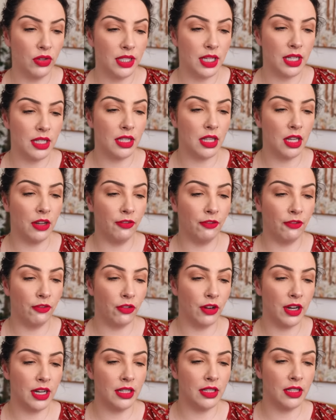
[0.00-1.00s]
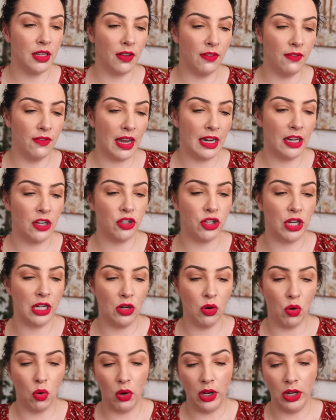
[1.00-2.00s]
This is the Frizz
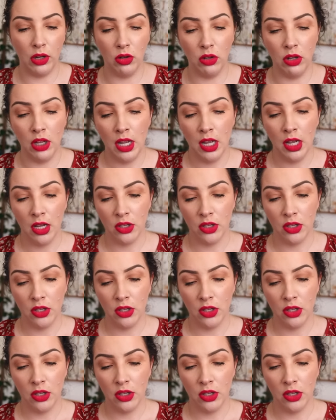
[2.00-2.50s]
Vanishing Oil.